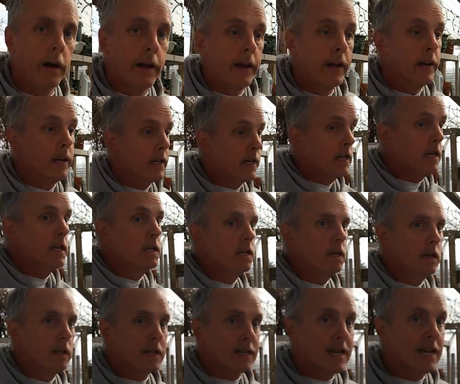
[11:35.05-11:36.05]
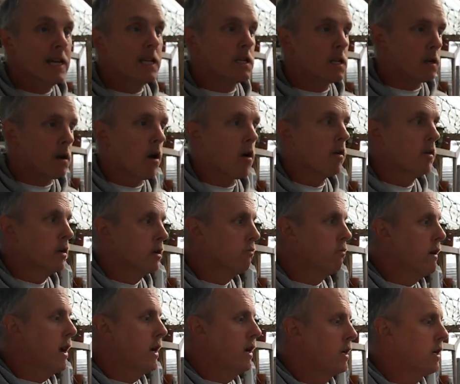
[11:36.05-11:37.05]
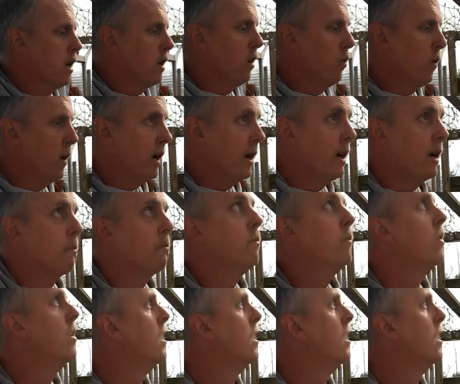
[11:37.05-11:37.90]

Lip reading: Get a seed starters ready so that we can get